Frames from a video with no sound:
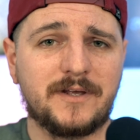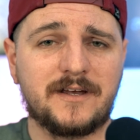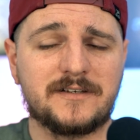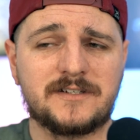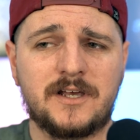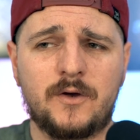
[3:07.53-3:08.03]

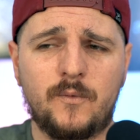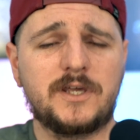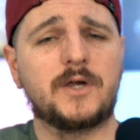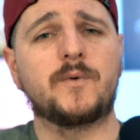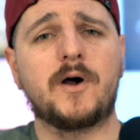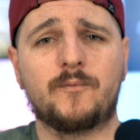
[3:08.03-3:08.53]
because what
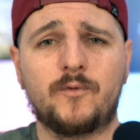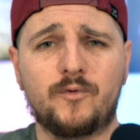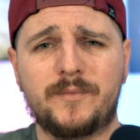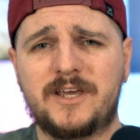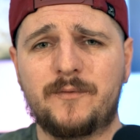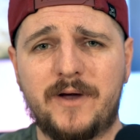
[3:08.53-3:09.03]
you want
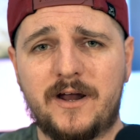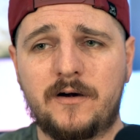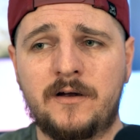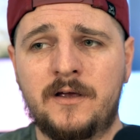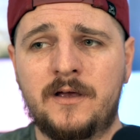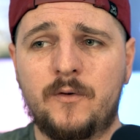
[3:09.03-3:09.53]
won't make you better.